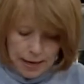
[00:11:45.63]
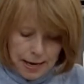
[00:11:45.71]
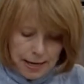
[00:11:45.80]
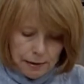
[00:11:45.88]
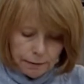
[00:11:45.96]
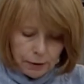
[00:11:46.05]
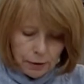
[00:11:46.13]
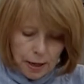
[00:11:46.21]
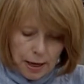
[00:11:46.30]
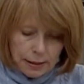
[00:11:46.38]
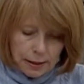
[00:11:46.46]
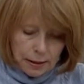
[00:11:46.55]
And if you
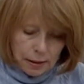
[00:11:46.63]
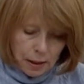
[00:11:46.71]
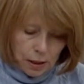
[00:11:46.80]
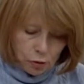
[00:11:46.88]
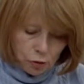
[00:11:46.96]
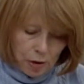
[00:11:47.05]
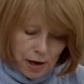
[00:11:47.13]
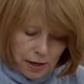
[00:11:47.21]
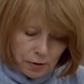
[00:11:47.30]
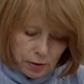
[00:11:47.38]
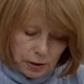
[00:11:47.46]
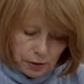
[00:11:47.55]
like it a
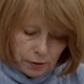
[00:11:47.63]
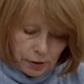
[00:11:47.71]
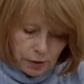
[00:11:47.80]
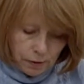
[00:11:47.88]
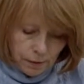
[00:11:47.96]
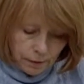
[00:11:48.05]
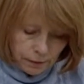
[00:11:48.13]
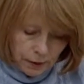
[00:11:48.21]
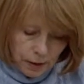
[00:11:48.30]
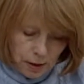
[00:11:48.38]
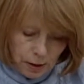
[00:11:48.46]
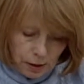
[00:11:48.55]
drier cereal,
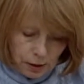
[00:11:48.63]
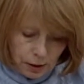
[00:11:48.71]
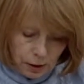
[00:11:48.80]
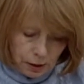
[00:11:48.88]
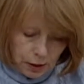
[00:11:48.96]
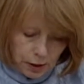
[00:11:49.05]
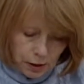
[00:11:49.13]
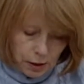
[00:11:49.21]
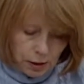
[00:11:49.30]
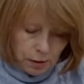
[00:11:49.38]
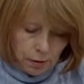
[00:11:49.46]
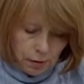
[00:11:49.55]
you can
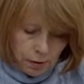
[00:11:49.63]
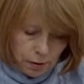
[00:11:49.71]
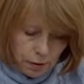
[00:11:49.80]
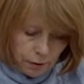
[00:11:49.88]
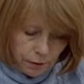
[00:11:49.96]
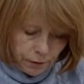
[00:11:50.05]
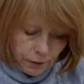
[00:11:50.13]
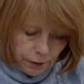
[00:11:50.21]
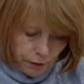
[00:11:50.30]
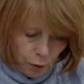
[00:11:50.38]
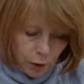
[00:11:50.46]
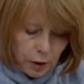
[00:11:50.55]
do the
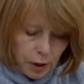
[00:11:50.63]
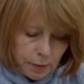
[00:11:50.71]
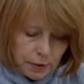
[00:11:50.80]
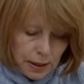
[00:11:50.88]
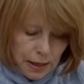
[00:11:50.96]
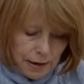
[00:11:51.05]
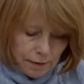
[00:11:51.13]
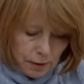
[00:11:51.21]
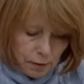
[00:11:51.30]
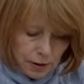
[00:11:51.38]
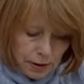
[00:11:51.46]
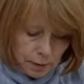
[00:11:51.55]
4 cups that I have in
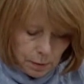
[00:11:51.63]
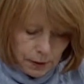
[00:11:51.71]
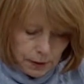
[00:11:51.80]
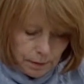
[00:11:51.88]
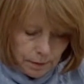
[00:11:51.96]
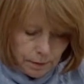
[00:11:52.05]
the recipe.